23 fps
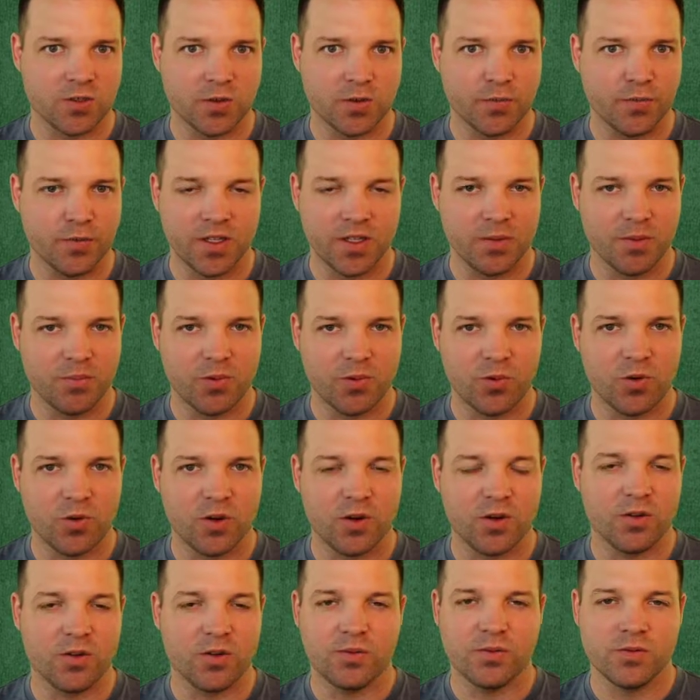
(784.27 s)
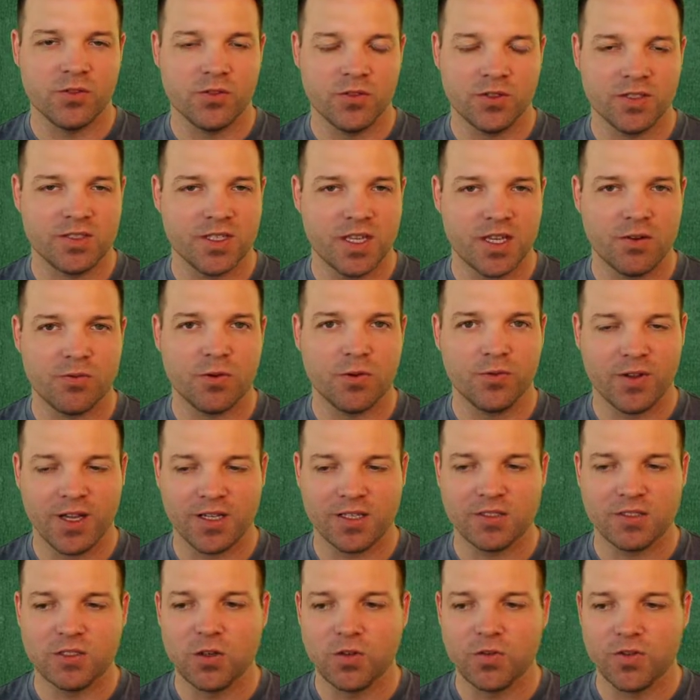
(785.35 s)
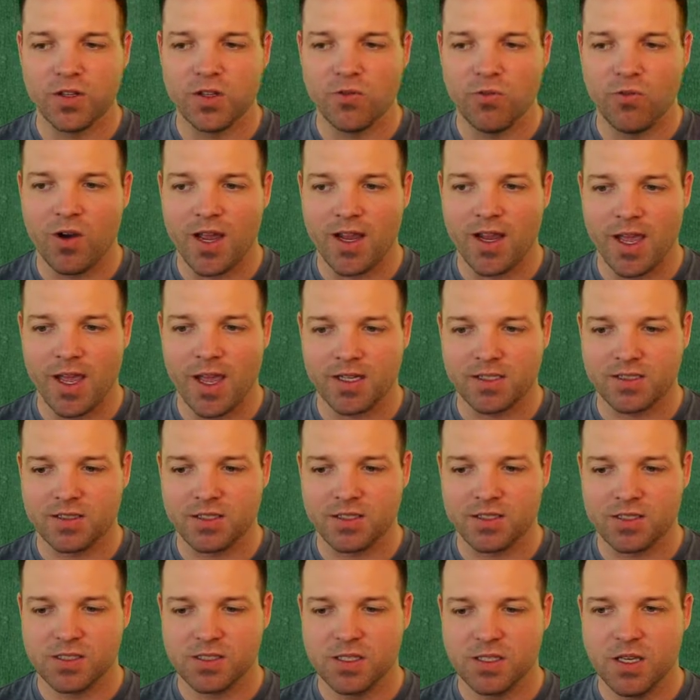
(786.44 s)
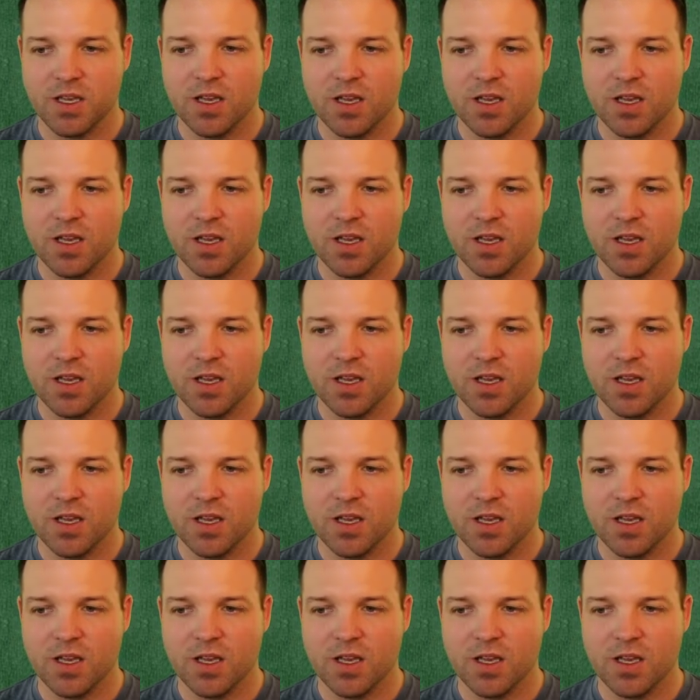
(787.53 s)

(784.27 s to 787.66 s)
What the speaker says: flip, or you could say reflected over the y-axis.